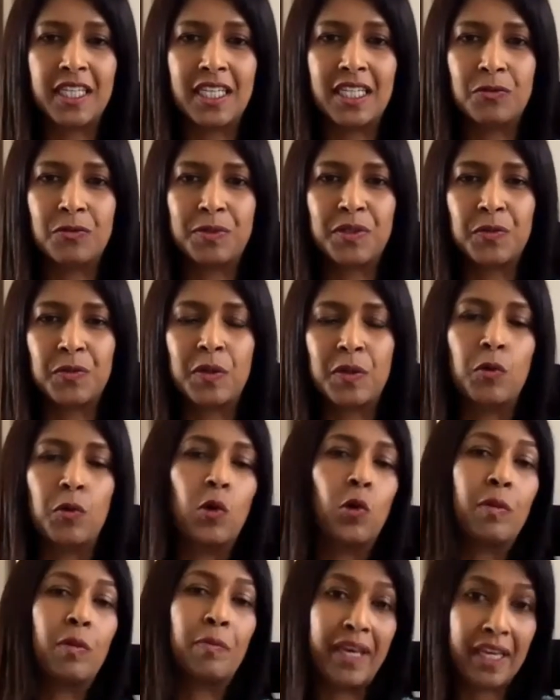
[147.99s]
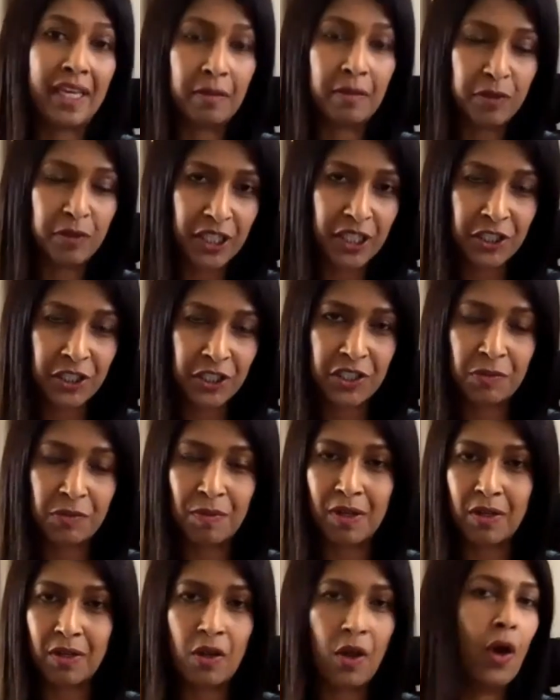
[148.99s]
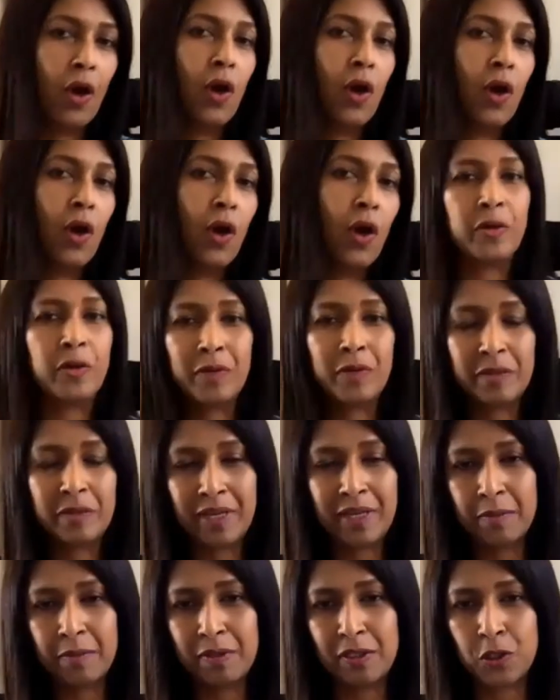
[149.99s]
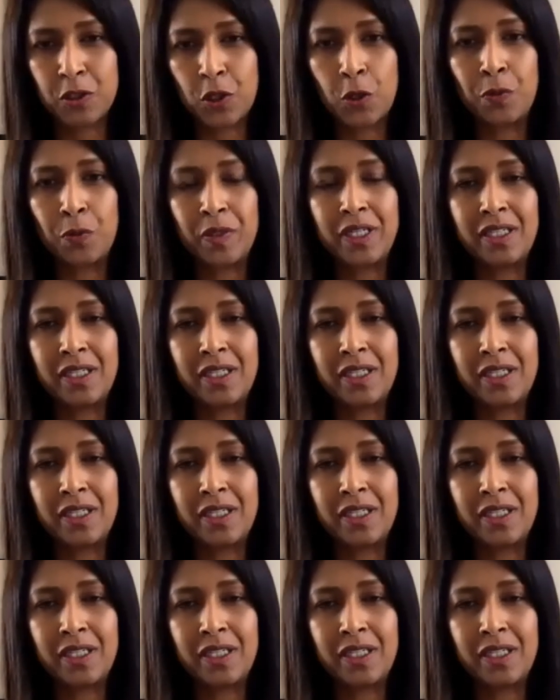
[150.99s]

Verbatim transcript: it was we were all making predictions about when we'd be able to open.